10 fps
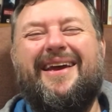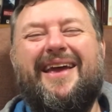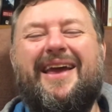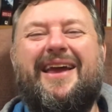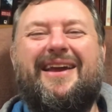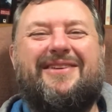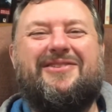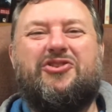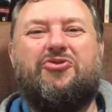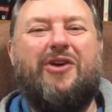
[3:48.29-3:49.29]
Here is
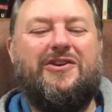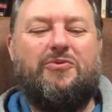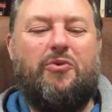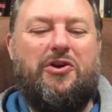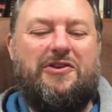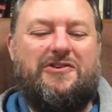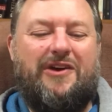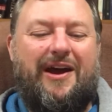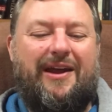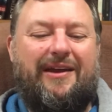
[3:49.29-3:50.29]
a trustworthy
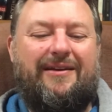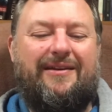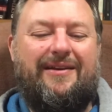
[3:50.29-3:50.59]
saying.